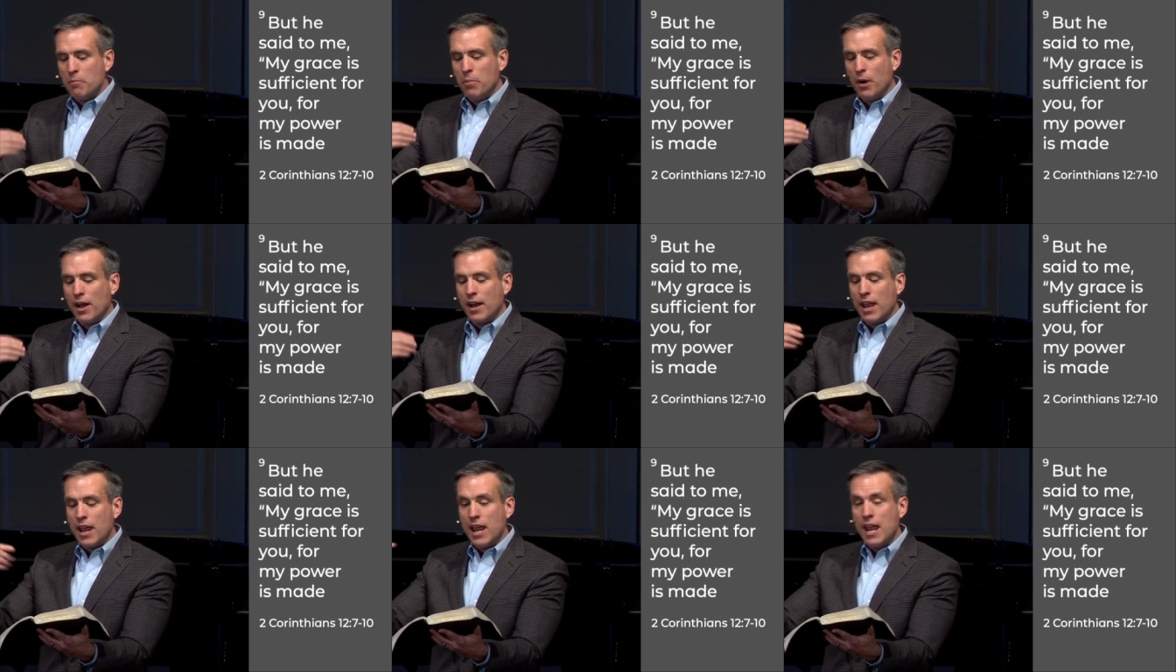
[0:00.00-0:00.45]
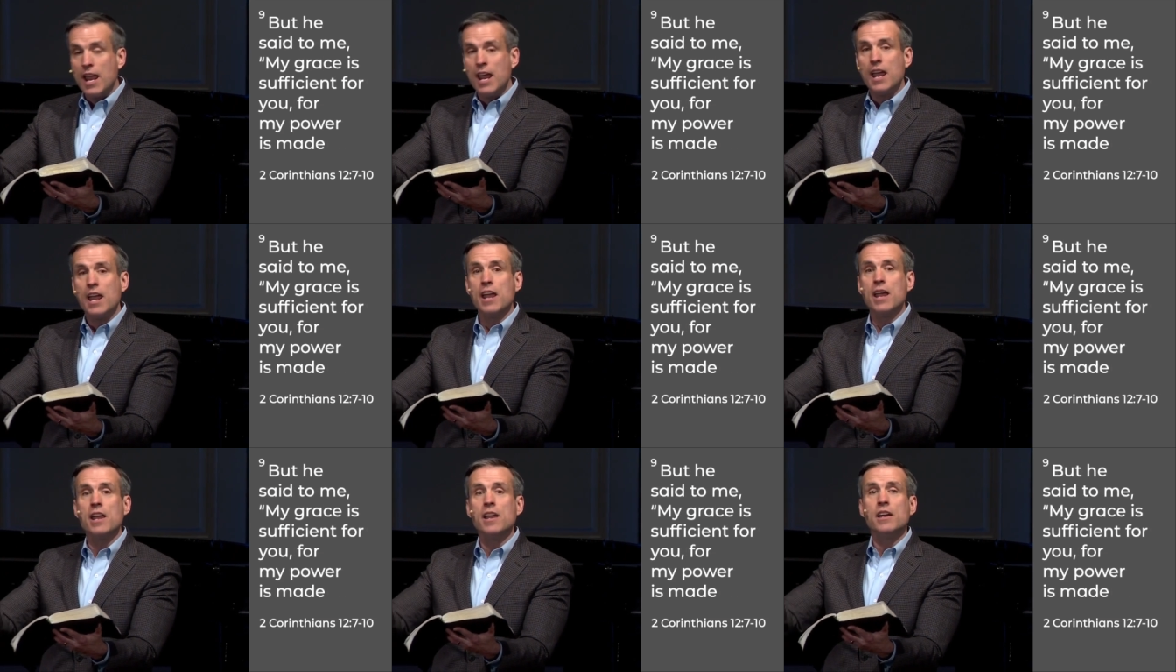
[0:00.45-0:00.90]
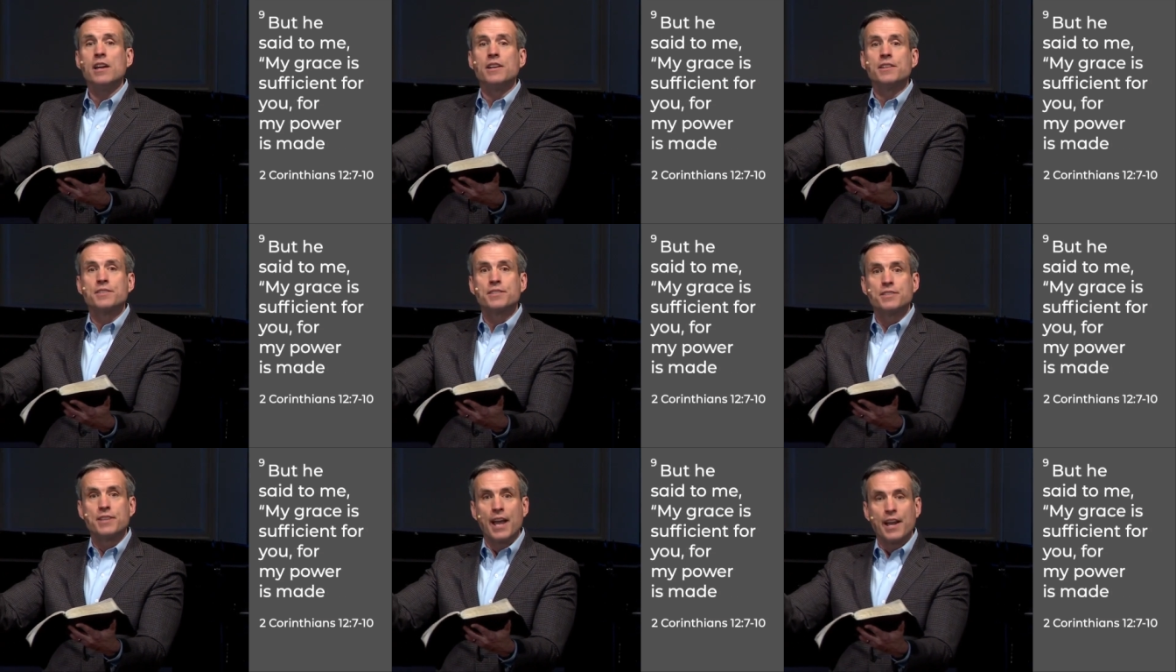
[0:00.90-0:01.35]
But he
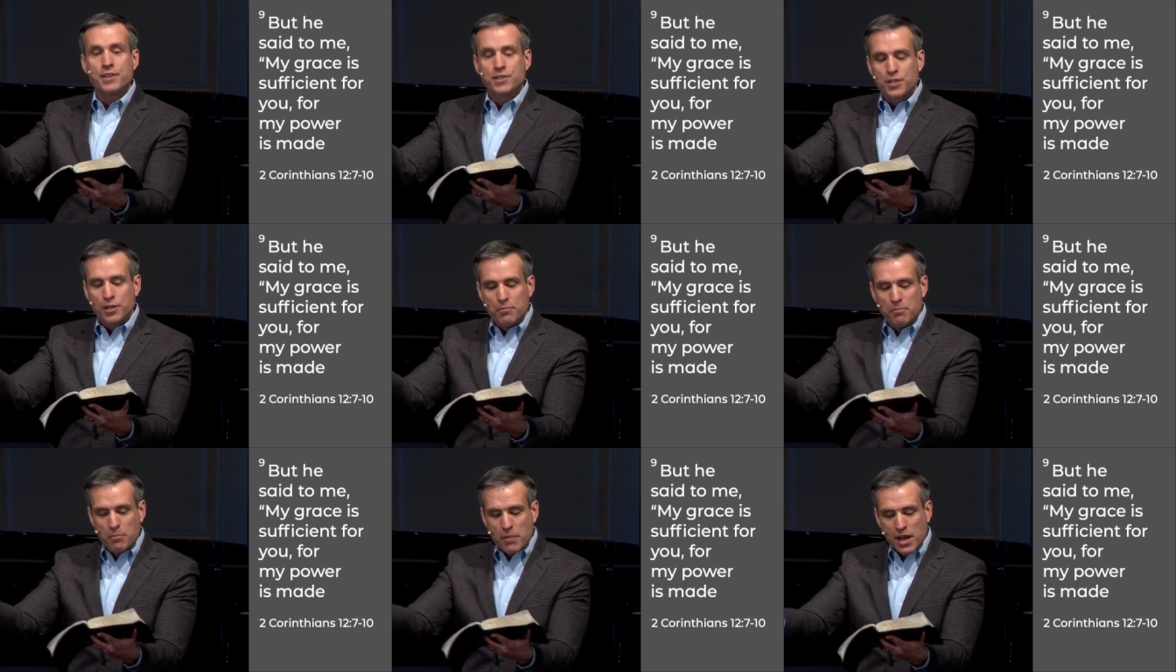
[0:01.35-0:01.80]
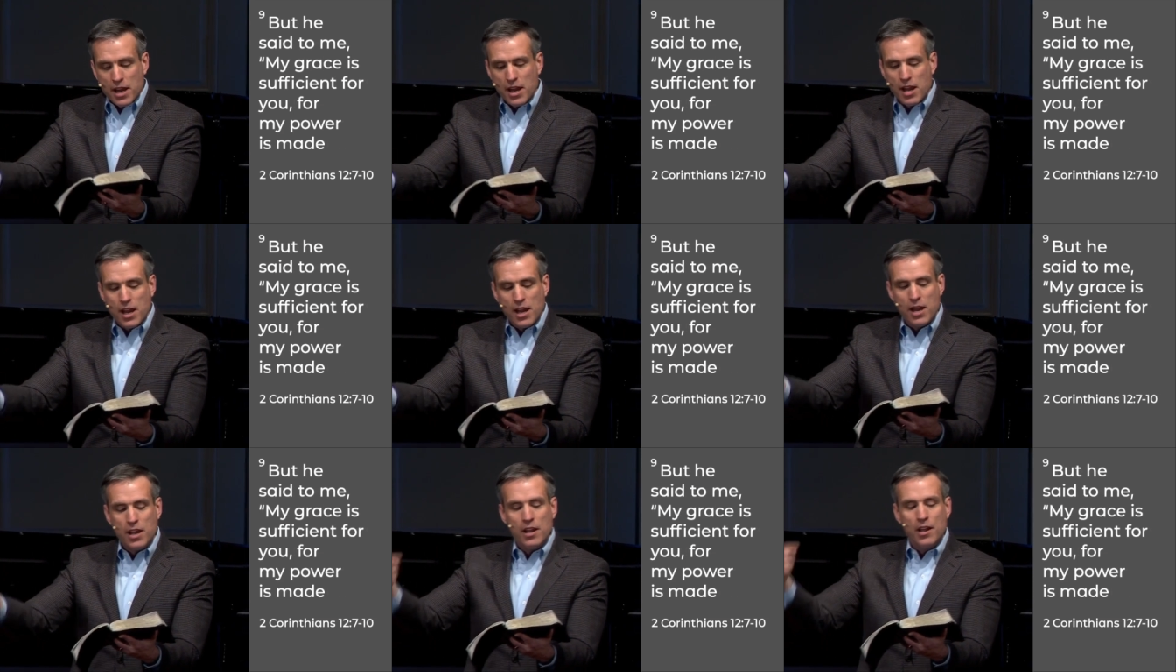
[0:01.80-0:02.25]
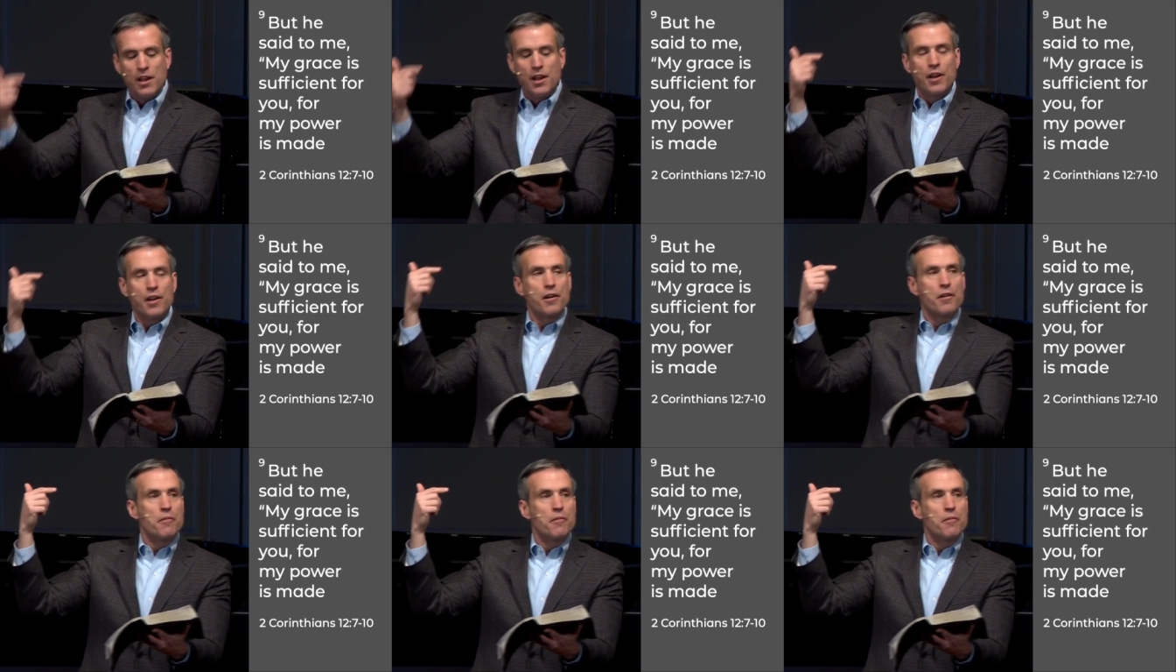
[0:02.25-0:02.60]
said to me,